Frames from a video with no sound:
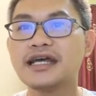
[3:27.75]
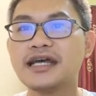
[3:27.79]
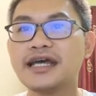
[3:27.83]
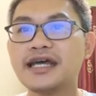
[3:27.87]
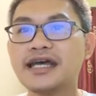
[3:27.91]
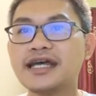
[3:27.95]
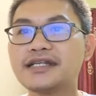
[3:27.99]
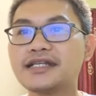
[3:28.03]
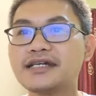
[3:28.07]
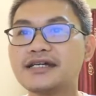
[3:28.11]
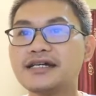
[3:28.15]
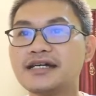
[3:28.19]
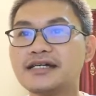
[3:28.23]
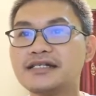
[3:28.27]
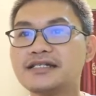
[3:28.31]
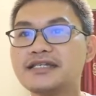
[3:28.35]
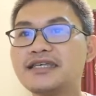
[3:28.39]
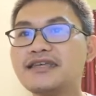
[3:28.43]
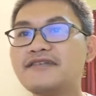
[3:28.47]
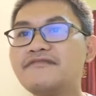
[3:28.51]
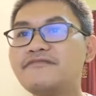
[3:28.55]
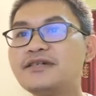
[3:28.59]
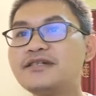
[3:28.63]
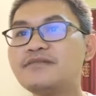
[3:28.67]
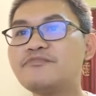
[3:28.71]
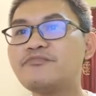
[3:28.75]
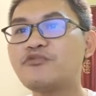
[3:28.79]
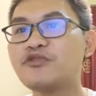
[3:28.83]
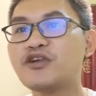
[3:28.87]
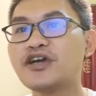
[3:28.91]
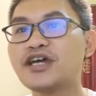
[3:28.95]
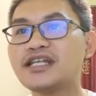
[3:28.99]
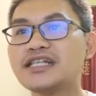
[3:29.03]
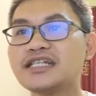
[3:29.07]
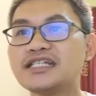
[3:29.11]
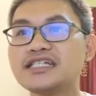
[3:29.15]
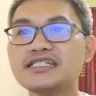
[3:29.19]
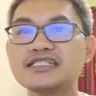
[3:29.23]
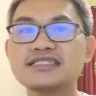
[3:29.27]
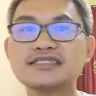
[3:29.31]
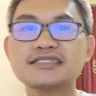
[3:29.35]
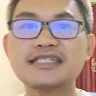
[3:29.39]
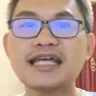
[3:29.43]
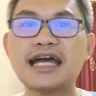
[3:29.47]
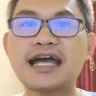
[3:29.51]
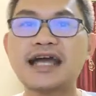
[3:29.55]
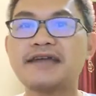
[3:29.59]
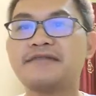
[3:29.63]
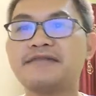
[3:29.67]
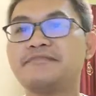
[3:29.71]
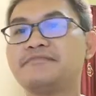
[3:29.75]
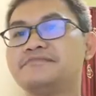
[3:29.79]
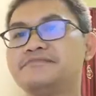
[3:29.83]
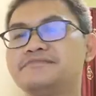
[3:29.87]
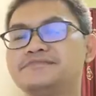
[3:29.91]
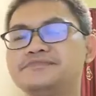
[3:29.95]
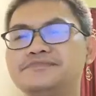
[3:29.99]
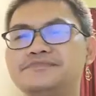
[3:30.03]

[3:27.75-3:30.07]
at a given point in time.